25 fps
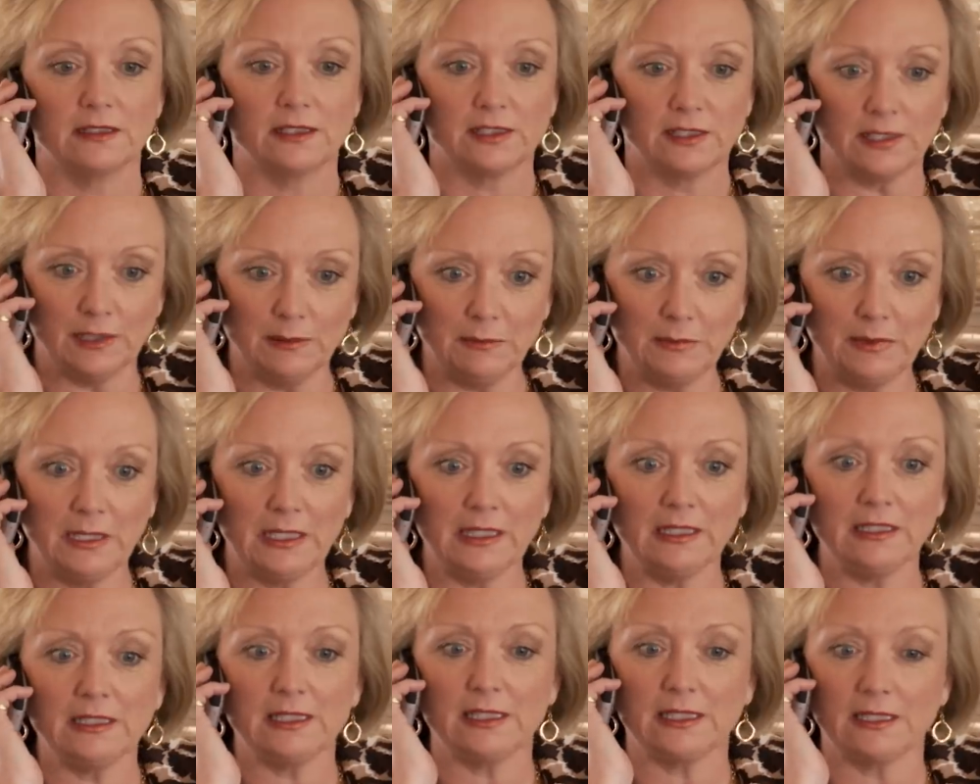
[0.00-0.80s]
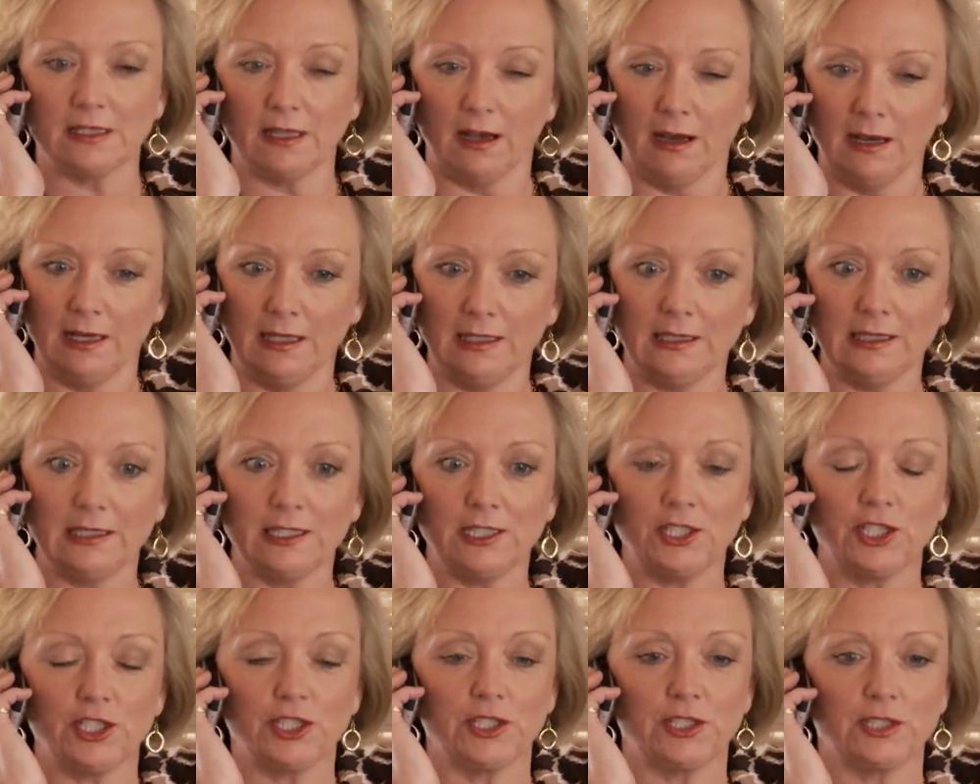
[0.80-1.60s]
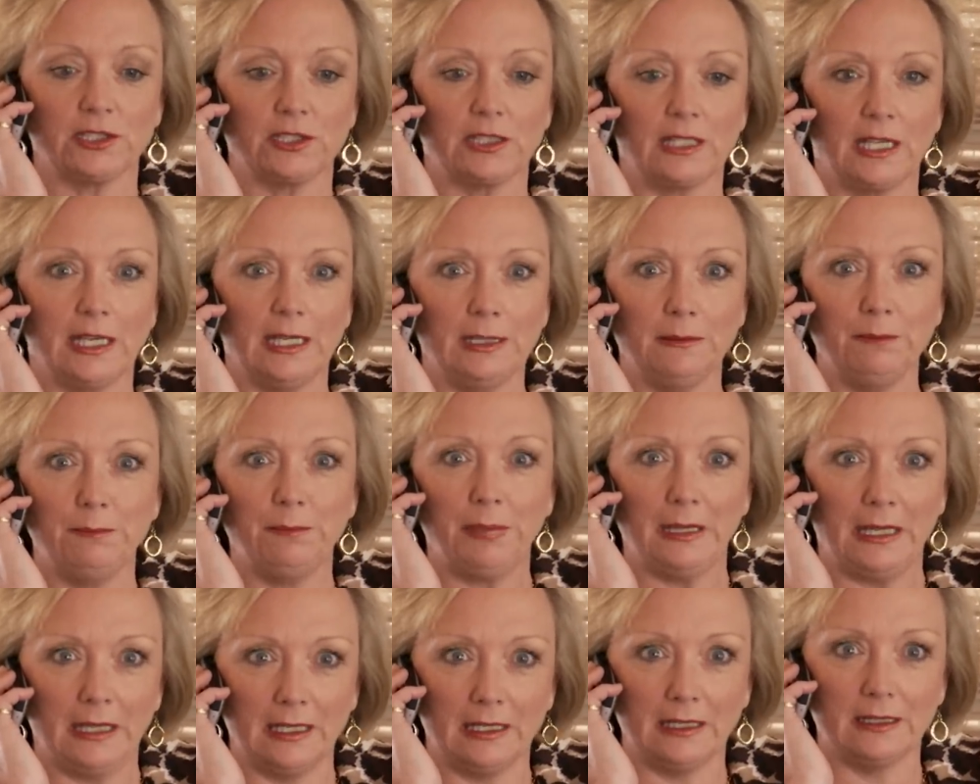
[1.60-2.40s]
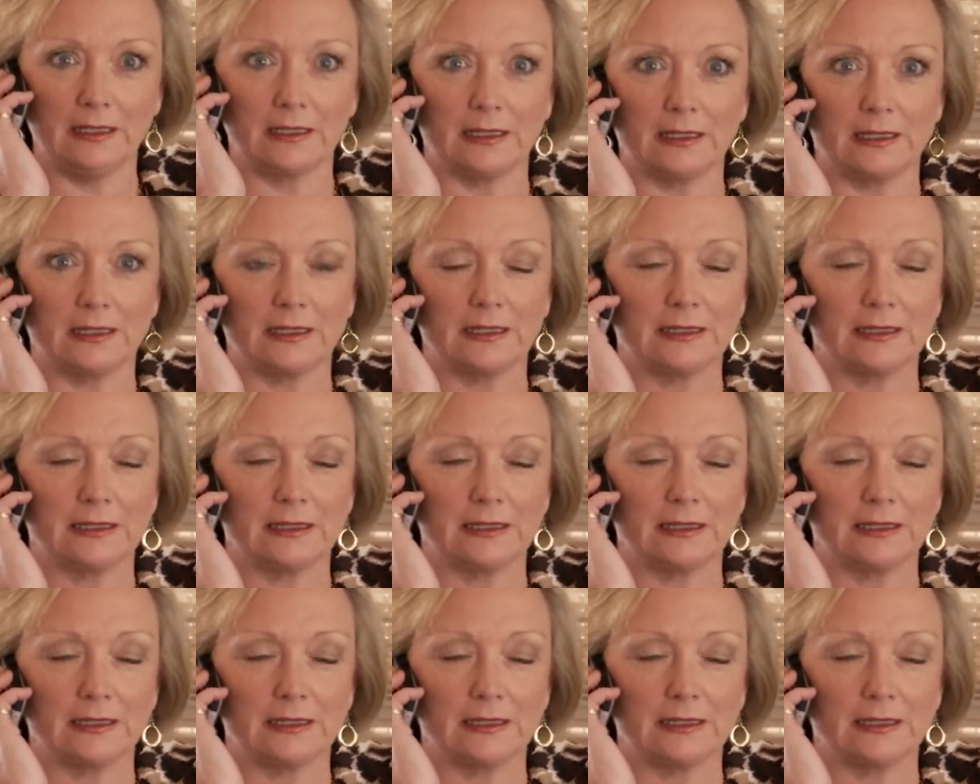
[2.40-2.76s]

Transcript: Something stylish in pink.